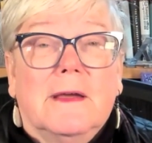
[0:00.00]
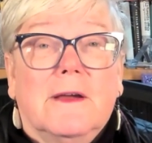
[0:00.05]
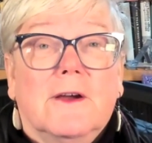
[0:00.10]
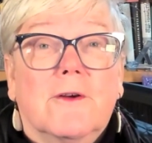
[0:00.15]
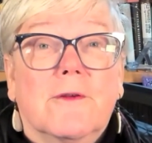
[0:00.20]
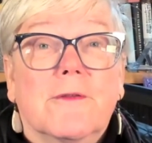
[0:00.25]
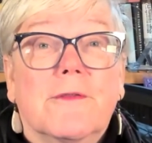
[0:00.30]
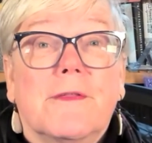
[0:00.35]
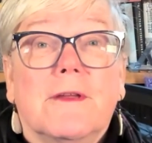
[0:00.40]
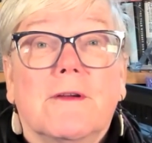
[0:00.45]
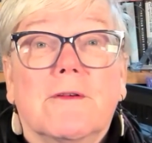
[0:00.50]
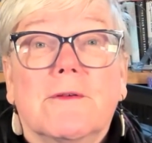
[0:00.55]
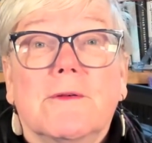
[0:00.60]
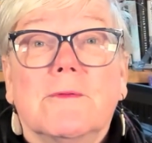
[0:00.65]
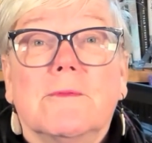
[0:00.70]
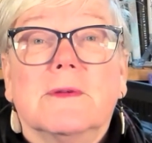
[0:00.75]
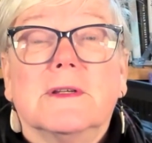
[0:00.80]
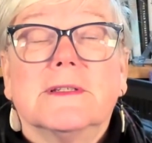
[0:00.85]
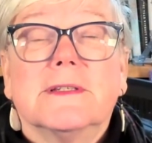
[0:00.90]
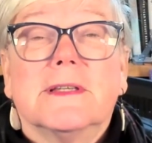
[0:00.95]
Her theory
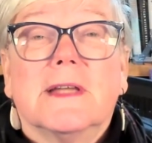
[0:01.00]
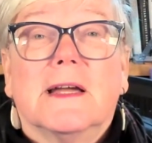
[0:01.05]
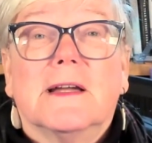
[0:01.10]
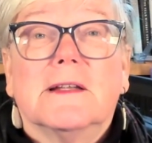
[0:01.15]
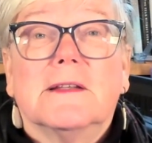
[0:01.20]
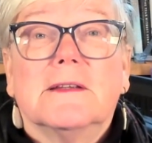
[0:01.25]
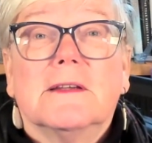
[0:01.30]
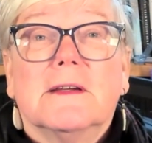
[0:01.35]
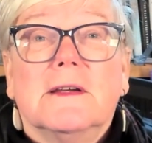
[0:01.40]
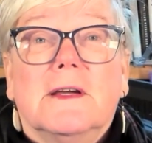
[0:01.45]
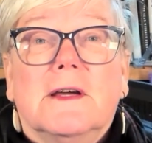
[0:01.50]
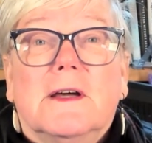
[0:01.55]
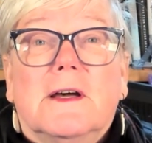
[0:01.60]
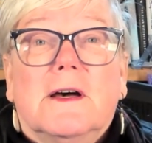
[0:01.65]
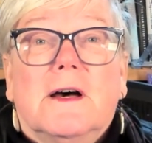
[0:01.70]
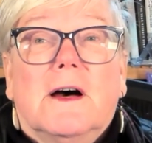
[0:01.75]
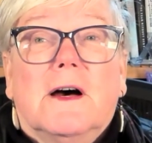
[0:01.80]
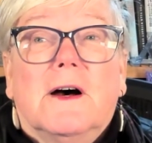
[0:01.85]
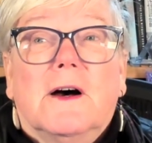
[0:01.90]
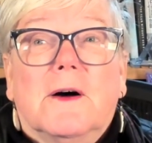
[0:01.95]
was that,
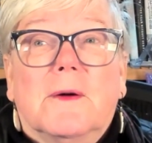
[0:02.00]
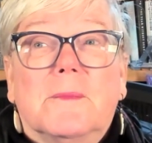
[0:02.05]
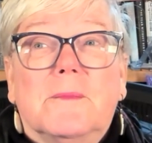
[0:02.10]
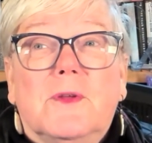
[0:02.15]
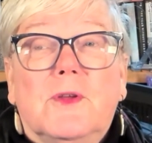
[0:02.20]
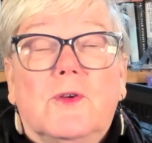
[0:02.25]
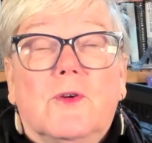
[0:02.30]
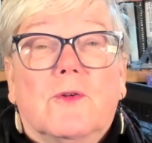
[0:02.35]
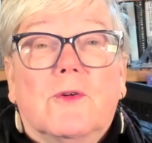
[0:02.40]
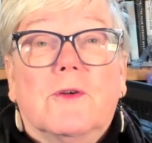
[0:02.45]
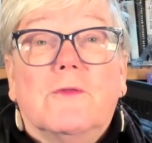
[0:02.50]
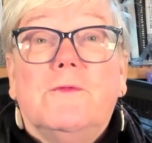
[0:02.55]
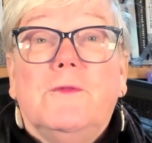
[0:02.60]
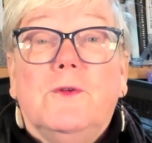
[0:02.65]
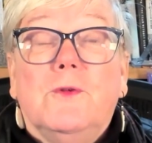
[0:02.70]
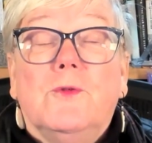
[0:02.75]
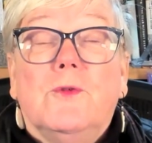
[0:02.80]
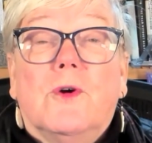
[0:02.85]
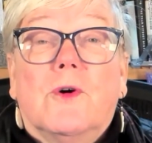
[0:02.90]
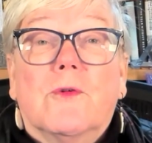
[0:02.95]
if
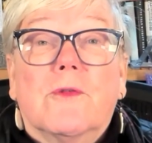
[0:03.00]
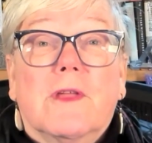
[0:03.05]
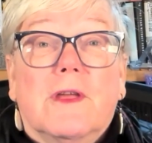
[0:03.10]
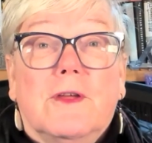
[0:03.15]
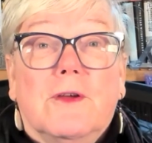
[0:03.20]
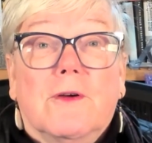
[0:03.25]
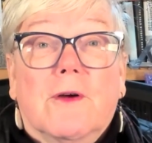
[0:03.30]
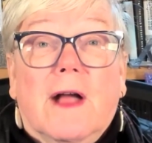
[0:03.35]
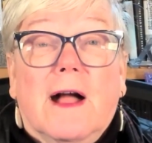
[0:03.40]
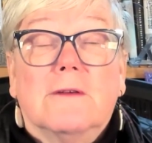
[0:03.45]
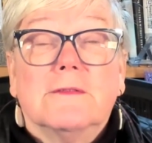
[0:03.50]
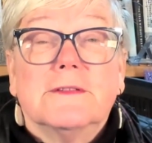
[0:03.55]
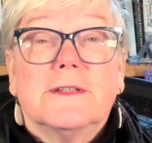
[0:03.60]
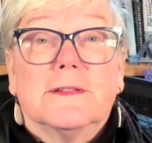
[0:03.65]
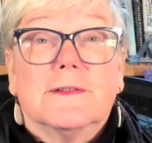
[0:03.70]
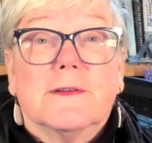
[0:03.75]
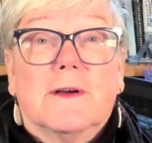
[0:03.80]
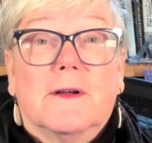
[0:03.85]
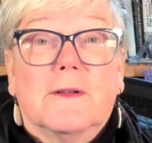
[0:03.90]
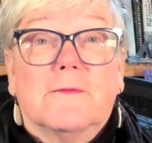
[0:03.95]
you know that your house
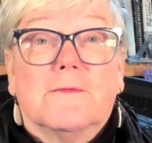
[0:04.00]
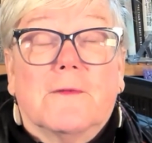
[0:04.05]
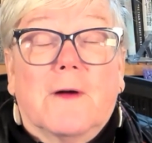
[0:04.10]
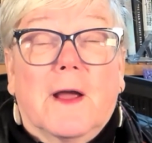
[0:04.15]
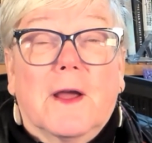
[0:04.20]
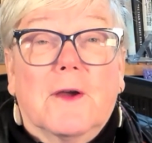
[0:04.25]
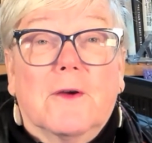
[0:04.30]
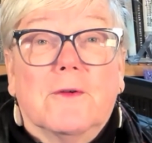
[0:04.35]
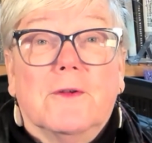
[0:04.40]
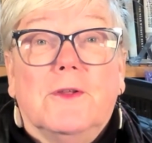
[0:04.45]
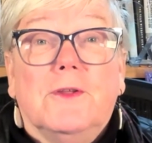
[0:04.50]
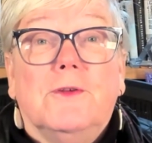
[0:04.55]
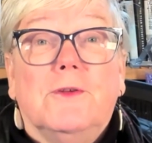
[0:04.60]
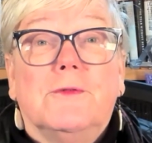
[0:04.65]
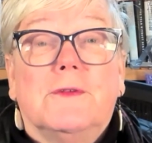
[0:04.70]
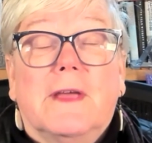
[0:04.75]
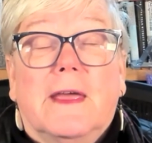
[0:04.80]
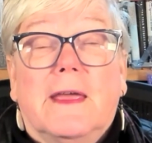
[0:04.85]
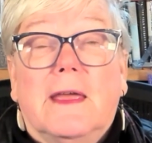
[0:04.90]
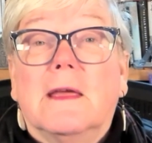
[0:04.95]
is on fire, you
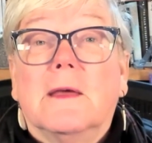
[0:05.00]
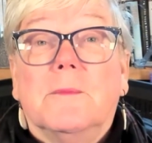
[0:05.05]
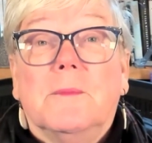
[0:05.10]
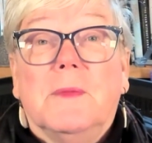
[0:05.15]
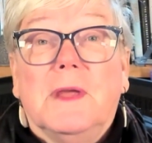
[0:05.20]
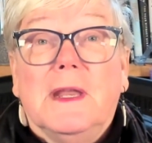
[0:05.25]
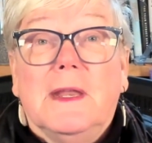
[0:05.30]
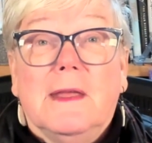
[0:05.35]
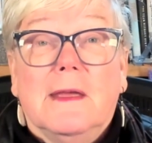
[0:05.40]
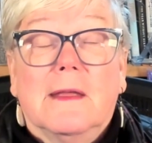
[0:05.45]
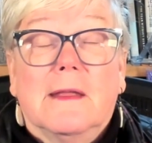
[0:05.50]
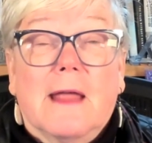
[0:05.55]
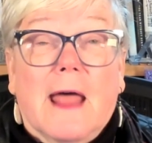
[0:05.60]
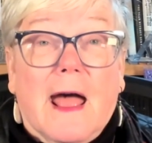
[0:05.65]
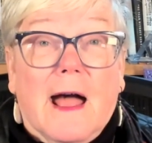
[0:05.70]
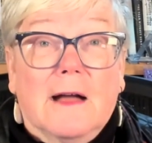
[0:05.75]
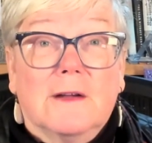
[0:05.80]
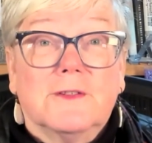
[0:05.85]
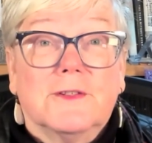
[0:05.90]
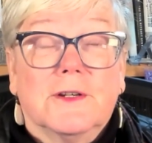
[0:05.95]
take immediate
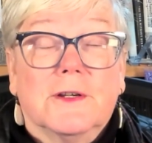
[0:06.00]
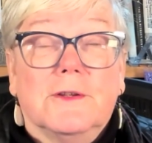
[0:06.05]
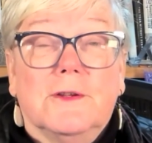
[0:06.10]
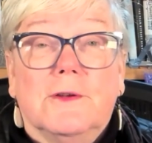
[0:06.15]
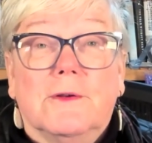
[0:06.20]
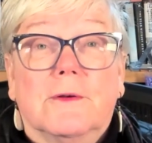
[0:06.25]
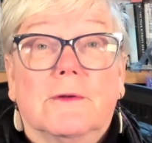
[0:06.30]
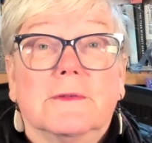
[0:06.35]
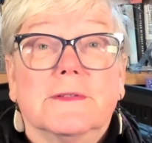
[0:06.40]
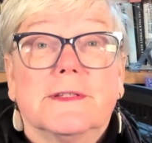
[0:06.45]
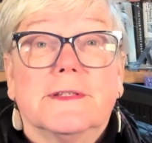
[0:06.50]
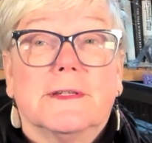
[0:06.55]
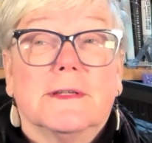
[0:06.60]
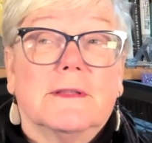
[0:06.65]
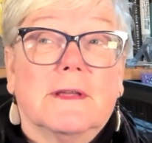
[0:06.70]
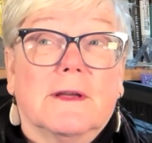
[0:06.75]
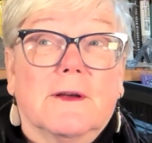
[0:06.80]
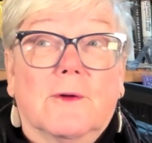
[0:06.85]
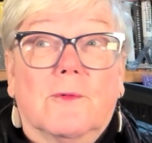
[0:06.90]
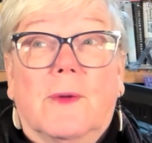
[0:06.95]
action. You don't sit
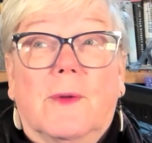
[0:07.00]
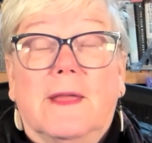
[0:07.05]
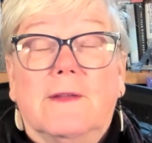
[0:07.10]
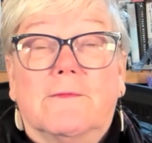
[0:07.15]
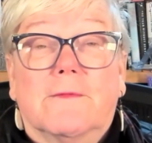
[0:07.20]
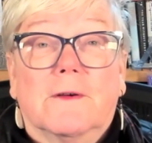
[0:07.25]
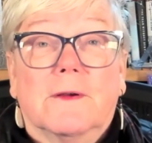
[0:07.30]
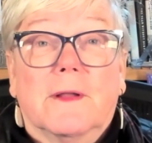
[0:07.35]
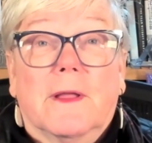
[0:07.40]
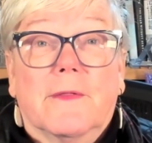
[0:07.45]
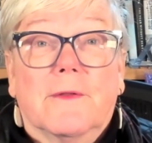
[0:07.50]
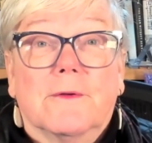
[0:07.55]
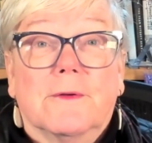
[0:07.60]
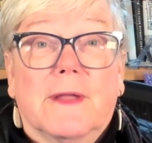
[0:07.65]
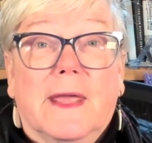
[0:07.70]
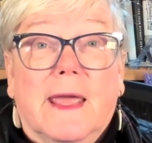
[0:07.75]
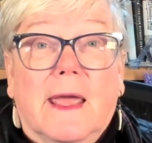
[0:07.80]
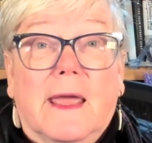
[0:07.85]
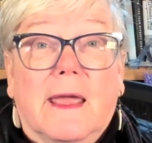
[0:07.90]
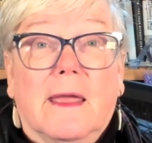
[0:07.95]
there and wait for another
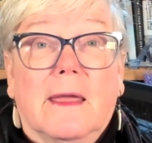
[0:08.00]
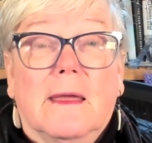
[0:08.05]
day.